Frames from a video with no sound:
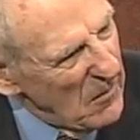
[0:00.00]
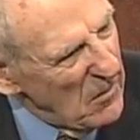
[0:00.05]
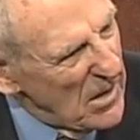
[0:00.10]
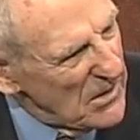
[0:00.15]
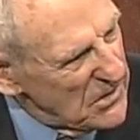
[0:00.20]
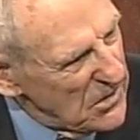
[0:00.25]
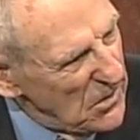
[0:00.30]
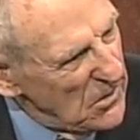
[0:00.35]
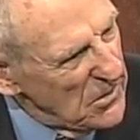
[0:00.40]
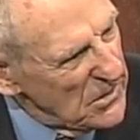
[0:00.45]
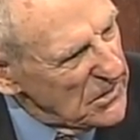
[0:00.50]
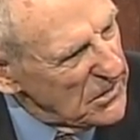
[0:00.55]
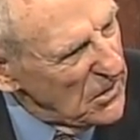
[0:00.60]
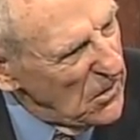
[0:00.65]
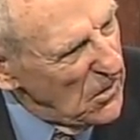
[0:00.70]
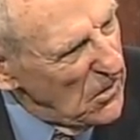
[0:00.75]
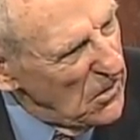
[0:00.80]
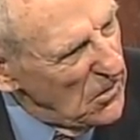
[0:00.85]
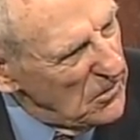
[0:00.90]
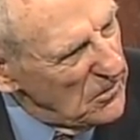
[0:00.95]
want
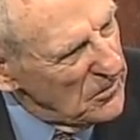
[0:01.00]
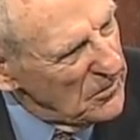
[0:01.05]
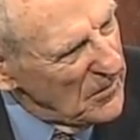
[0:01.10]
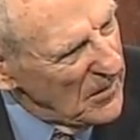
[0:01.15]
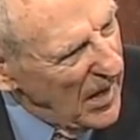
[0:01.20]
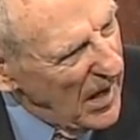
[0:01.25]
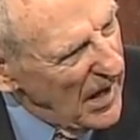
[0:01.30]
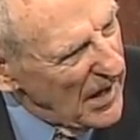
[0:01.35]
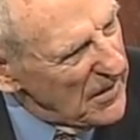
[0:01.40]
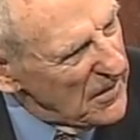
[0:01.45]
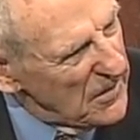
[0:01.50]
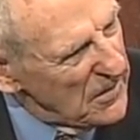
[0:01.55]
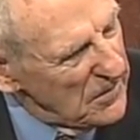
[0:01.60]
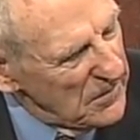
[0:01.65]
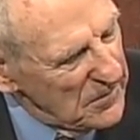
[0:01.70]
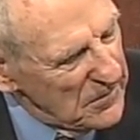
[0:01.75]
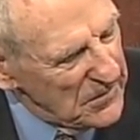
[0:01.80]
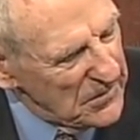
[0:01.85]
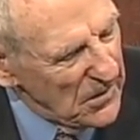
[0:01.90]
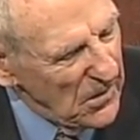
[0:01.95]
so-and-so hired,
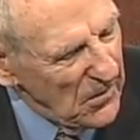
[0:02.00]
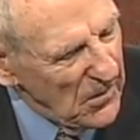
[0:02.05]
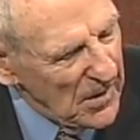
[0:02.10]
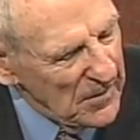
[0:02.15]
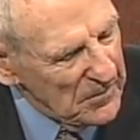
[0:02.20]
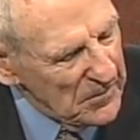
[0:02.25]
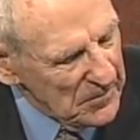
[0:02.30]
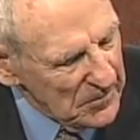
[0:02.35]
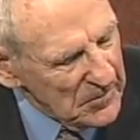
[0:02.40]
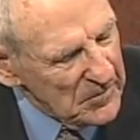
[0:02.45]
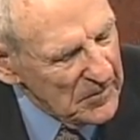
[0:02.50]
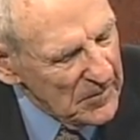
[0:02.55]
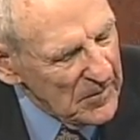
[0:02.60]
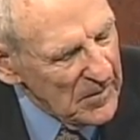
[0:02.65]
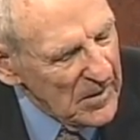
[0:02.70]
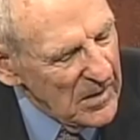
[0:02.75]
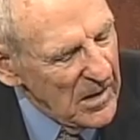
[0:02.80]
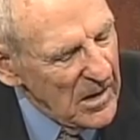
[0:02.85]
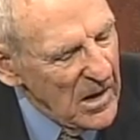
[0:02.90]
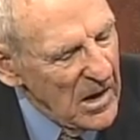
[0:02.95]
so on.
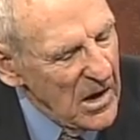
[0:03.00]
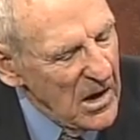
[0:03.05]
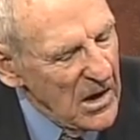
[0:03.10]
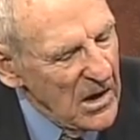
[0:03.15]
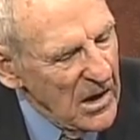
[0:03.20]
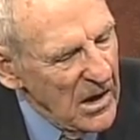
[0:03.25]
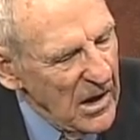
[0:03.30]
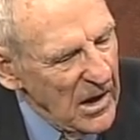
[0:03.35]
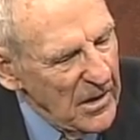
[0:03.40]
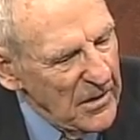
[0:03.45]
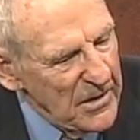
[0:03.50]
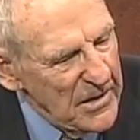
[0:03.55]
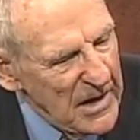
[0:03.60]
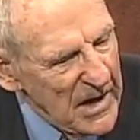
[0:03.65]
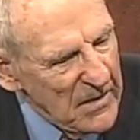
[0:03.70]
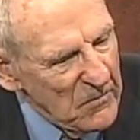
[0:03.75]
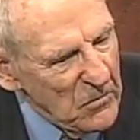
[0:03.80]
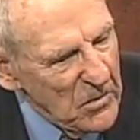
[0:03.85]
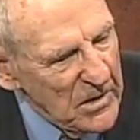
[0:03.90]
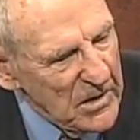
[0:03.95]
And
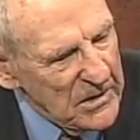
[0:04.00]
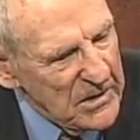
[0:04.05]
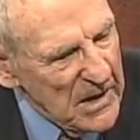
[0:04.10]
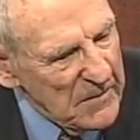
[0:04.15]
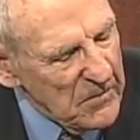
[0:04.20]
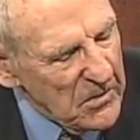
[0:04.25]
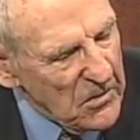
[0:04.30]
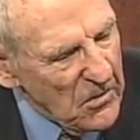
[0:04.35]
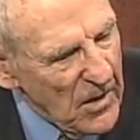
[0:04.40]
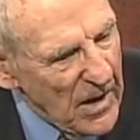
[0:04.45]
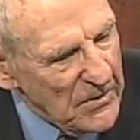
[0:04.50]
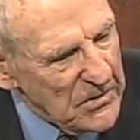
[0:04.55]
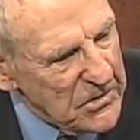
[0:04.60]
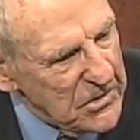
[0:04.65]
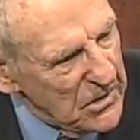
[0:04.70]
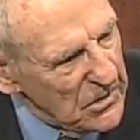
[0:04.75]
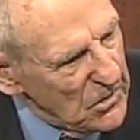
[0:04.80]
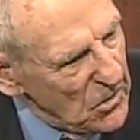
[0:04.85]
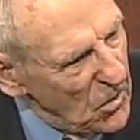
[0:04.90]
then when the Democrats took